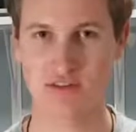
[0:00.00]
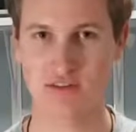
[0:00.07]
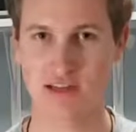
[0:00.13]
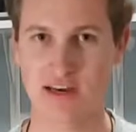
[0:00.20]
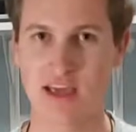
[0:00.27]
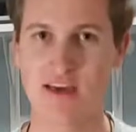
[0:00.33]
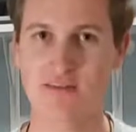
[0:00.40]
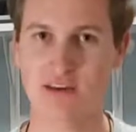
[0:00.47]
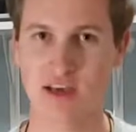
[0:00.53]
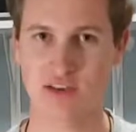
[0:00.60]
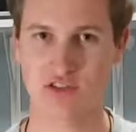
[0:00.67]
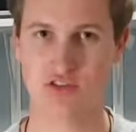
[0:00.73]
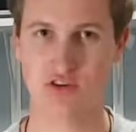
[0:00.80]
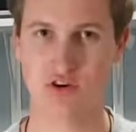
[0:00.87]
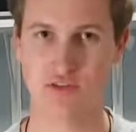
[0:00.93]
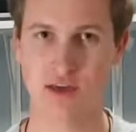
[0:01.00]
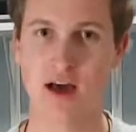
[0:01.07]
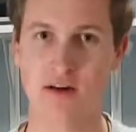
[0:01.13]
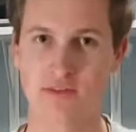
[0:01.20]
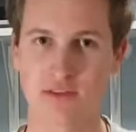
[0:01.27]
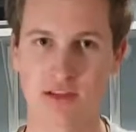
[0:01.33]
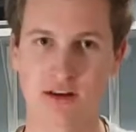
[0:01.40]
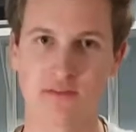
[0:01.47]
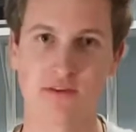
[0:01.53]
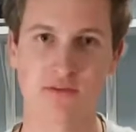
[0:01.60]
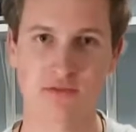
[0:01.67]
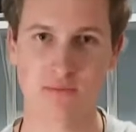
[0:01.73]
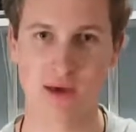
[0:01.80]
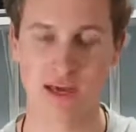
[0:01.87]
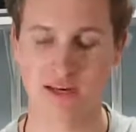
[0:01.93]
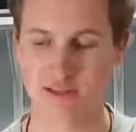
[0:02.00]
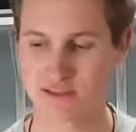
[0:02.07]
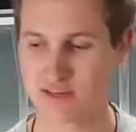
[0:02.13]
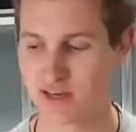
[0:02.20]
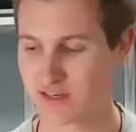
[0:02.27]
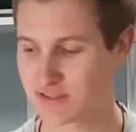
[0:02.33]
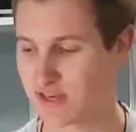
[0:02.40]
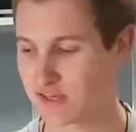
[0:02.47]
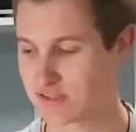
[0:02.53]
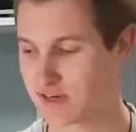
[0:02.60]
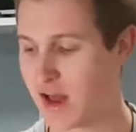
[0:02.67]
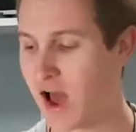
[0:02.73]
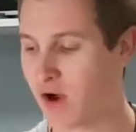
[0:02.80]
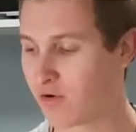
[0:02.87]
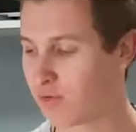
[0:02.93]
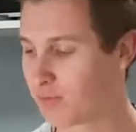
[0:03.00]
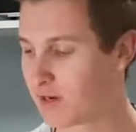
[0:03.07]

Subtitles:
that ever has to go in the oven that I've ever made. It like takes an hour.